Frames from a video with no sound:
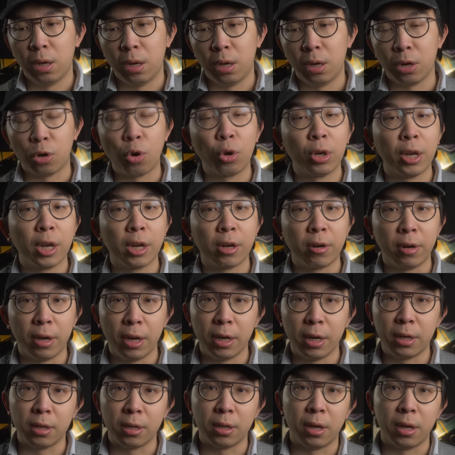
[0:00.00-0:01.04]
a content
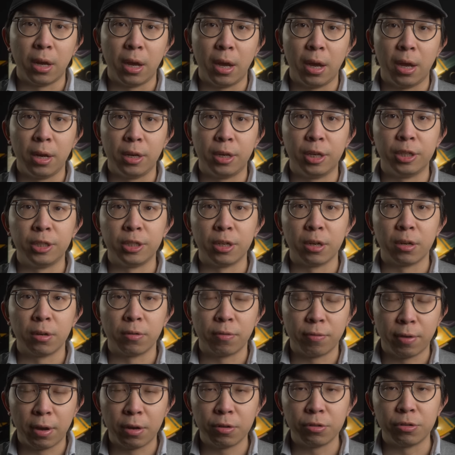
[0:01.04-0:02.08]
creator at Digital
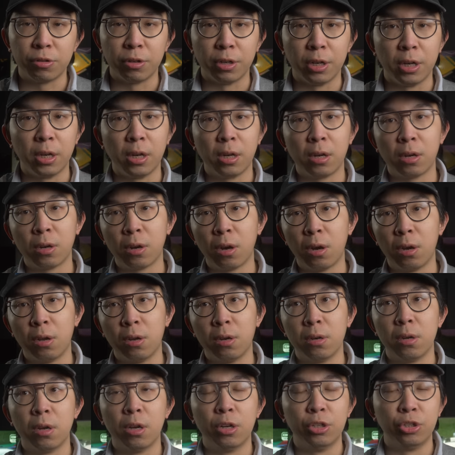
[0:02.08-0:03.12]
Foundry
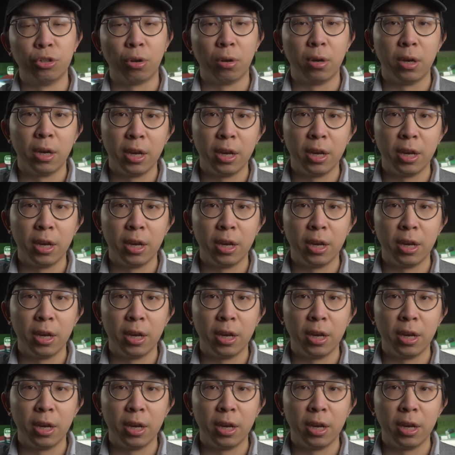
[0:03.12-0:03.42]
called John